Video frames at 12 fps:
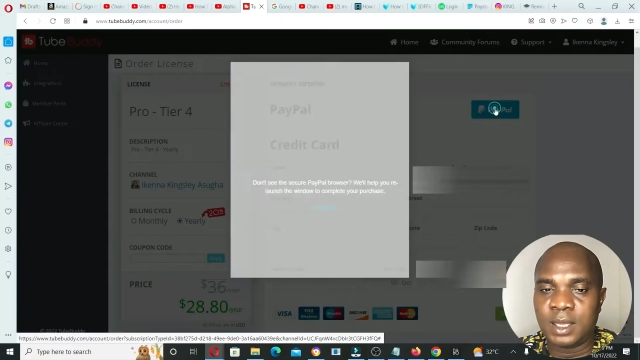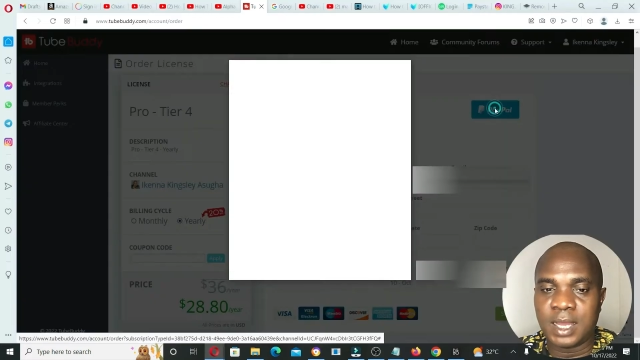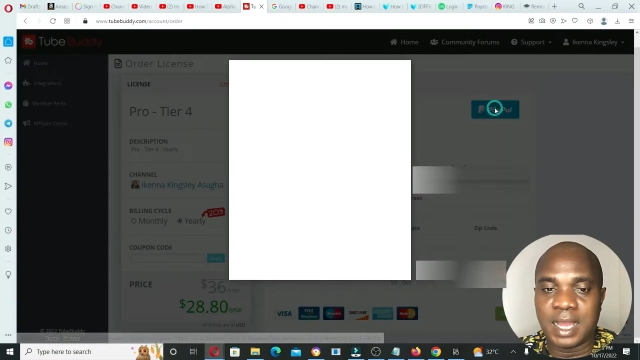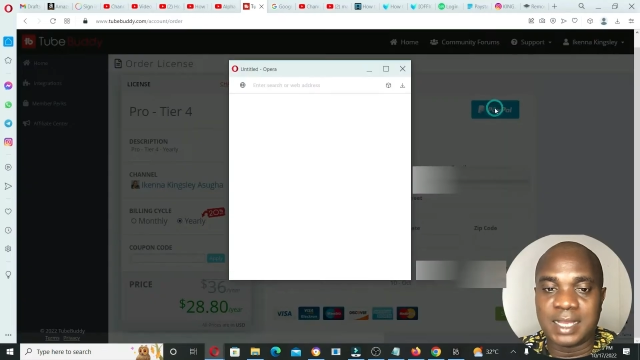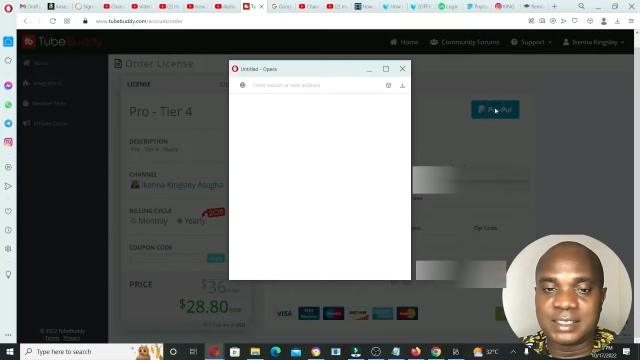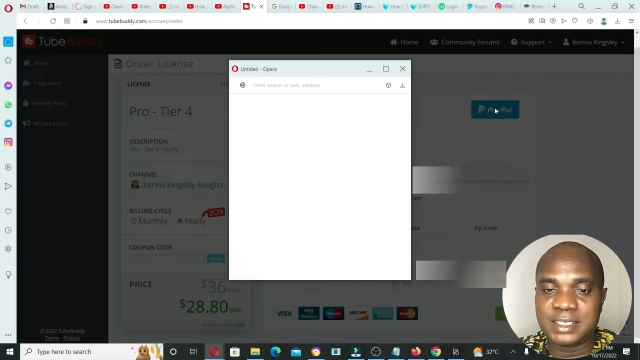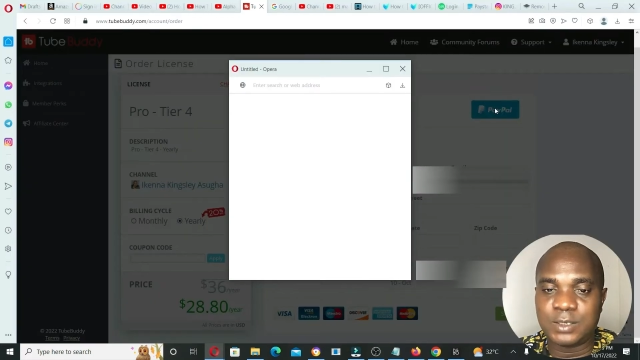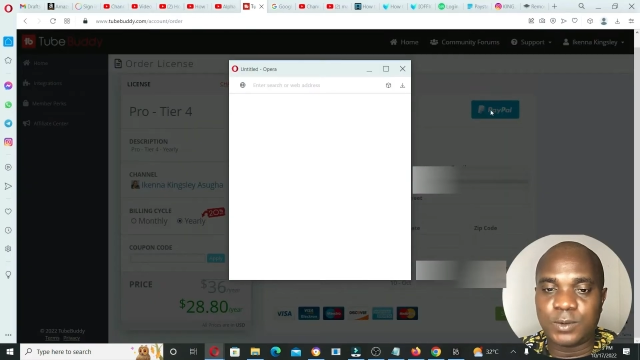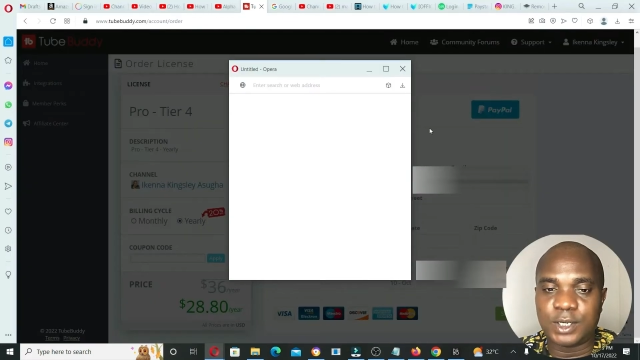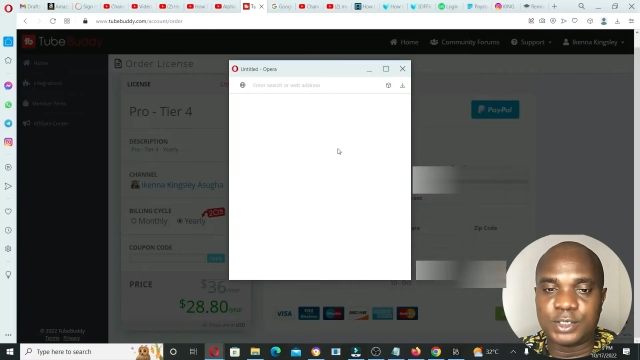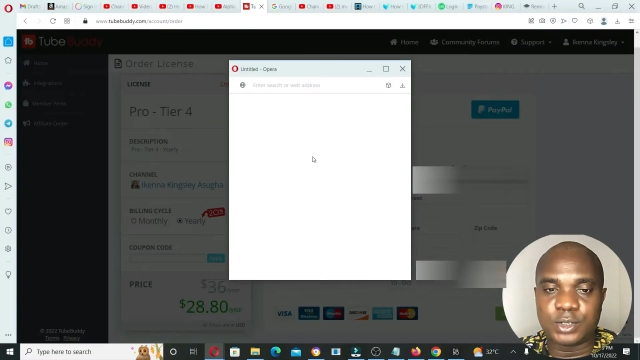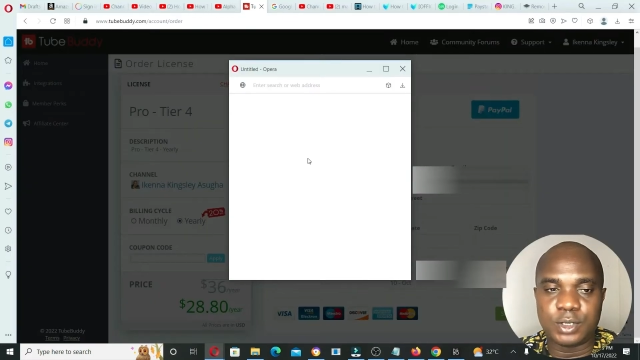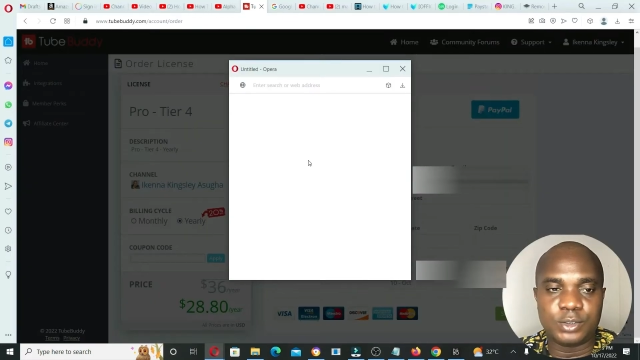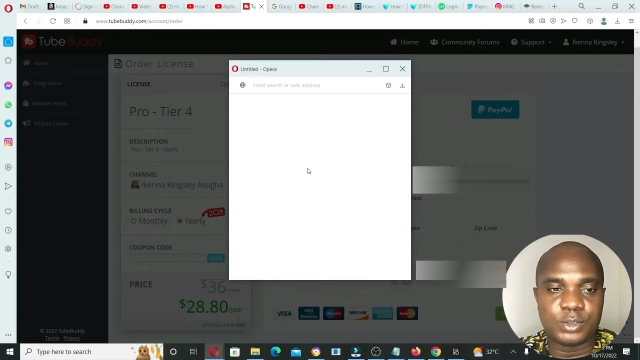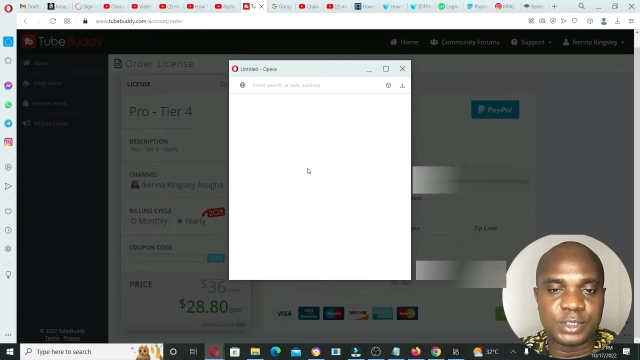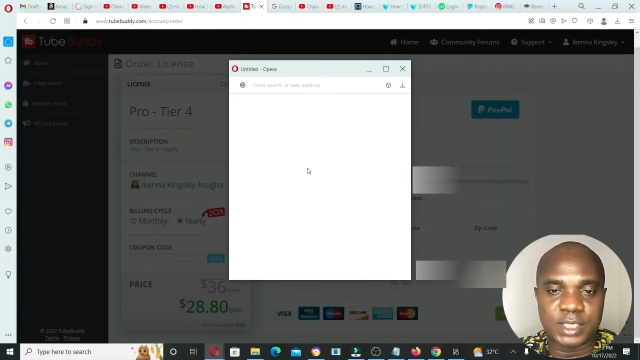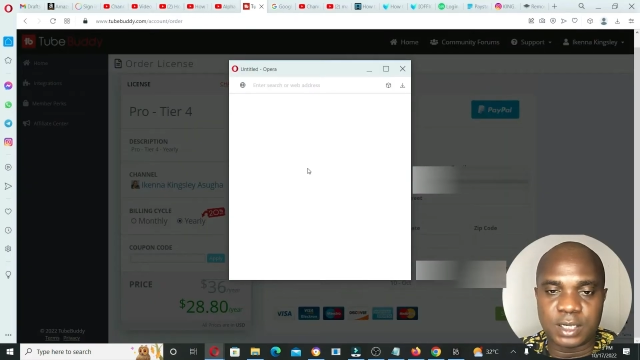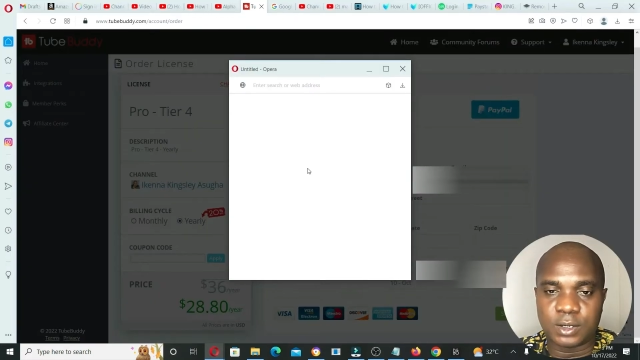and see what it's going to
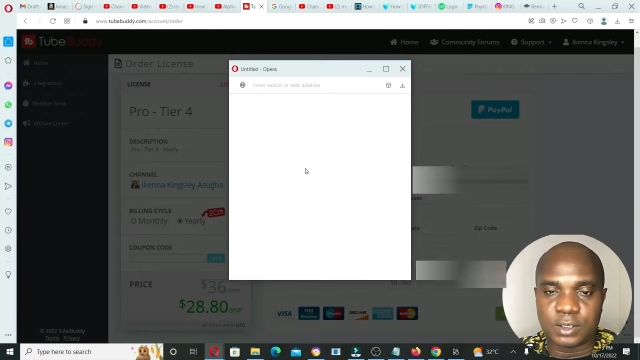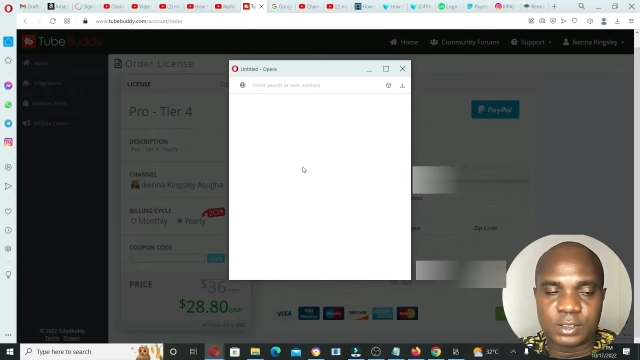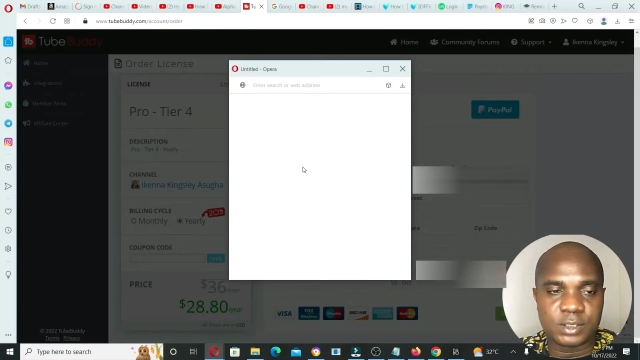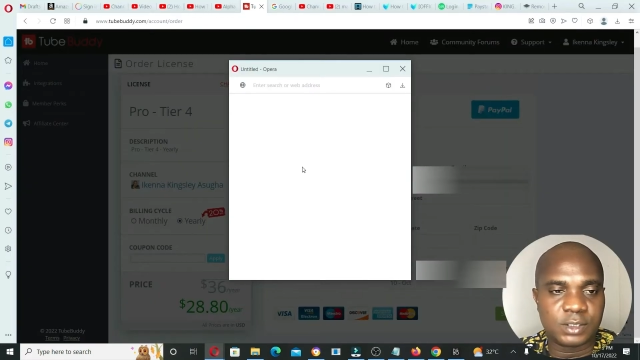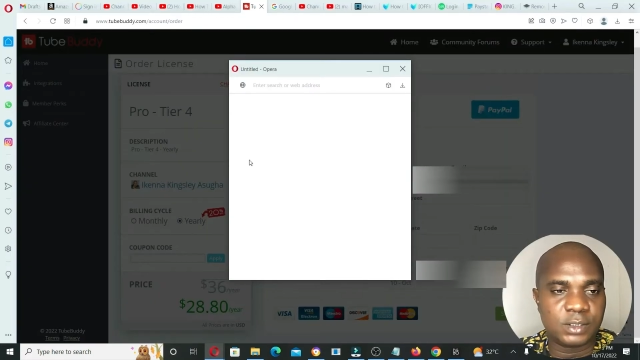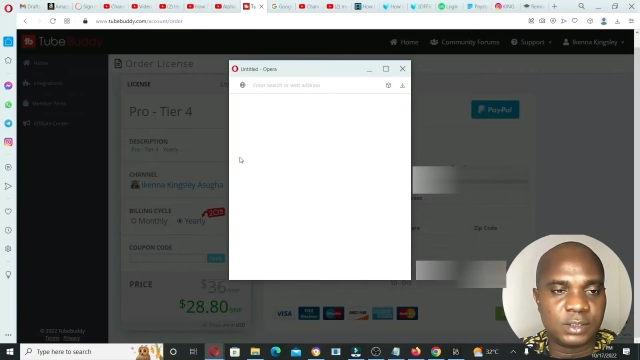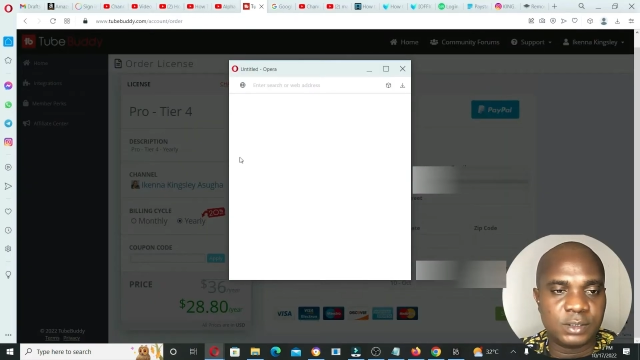tell us.